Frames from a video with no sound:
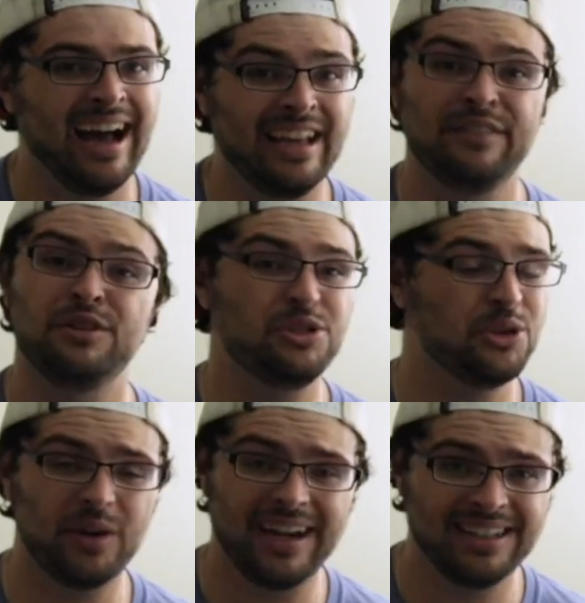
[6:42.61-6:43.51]
If you do
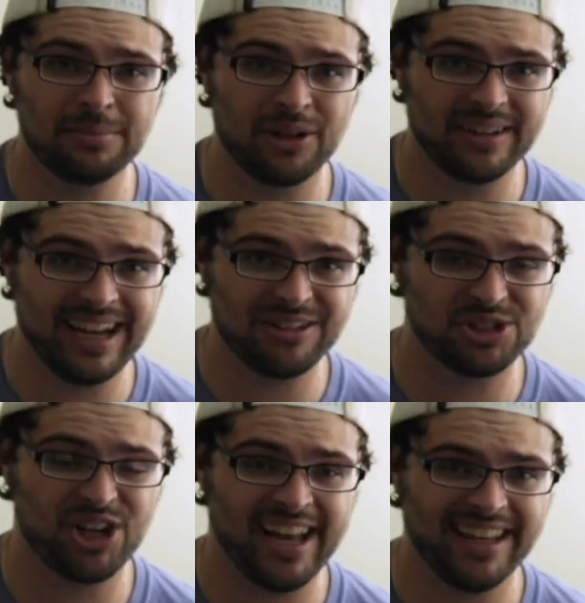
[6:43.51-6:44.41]
wind up going out and
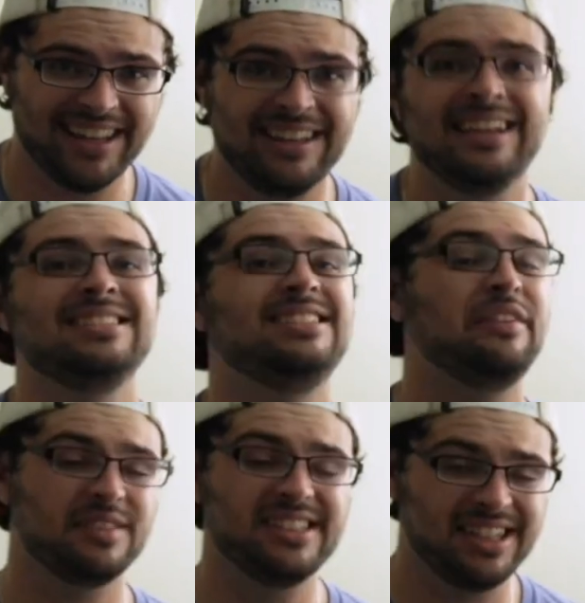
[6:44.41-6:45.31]
trying it,
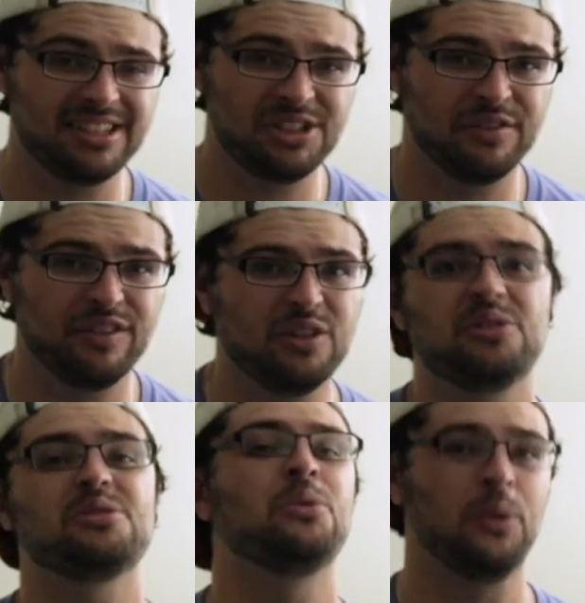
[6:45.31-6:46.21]
definitely send us your
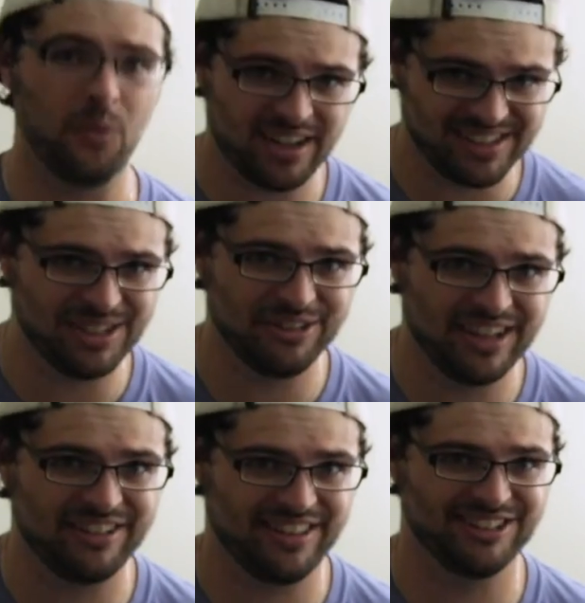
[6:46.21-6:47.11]
photos. We want to see what
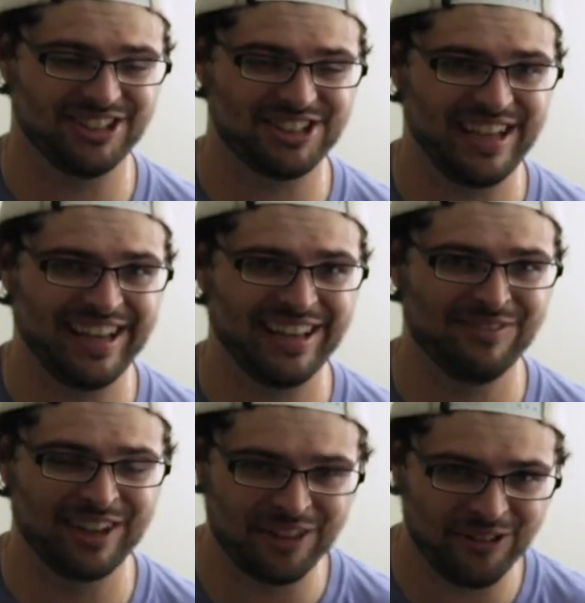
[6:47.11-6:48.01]
everything looks like.
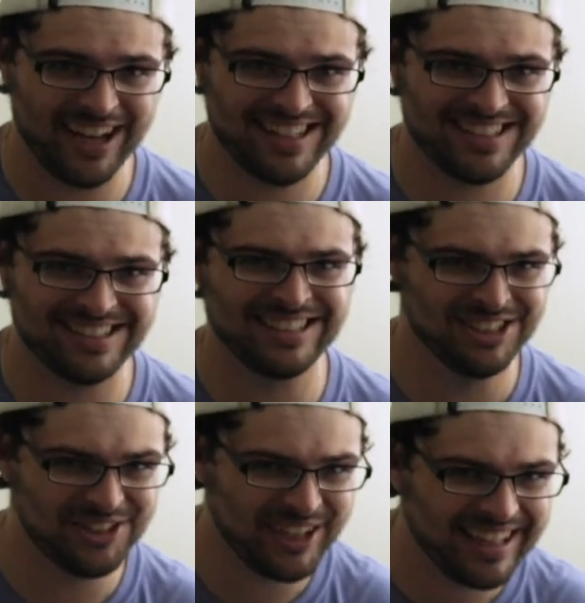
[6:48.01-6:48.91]
But otherwise,
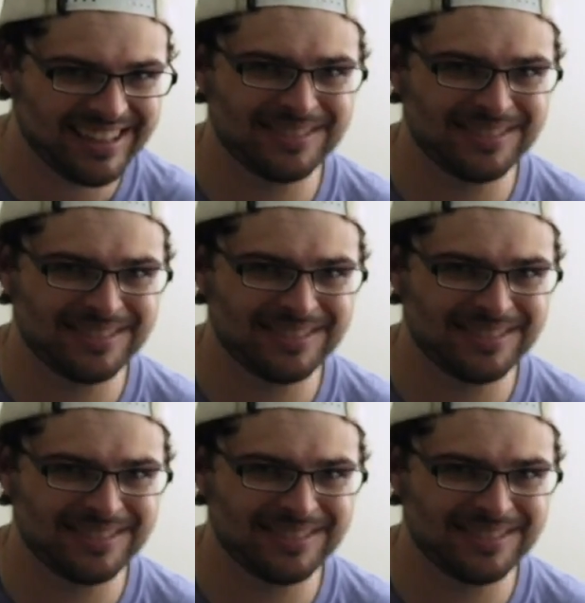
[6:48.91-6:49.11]
enjoy.